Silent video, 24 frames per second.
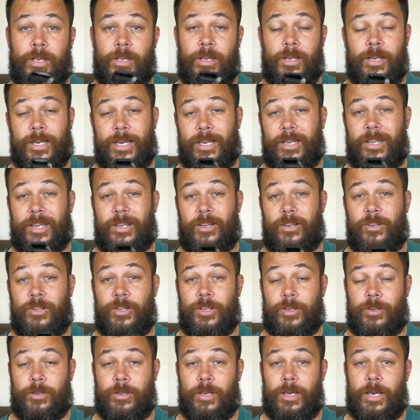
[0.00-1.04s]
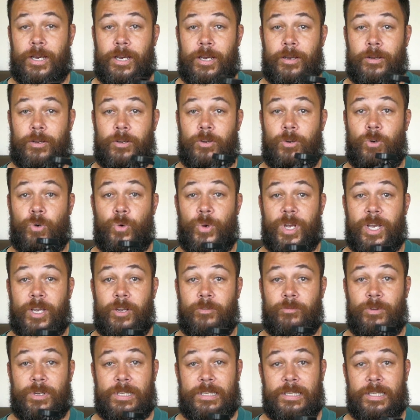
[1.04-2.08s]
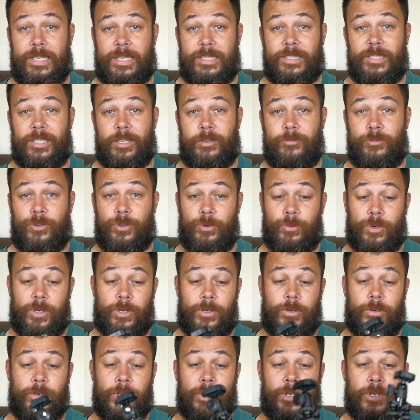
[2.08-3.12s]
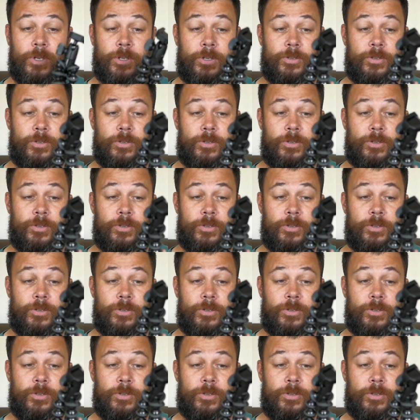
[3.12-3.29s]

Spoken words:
Kind of like a quick release, if you will,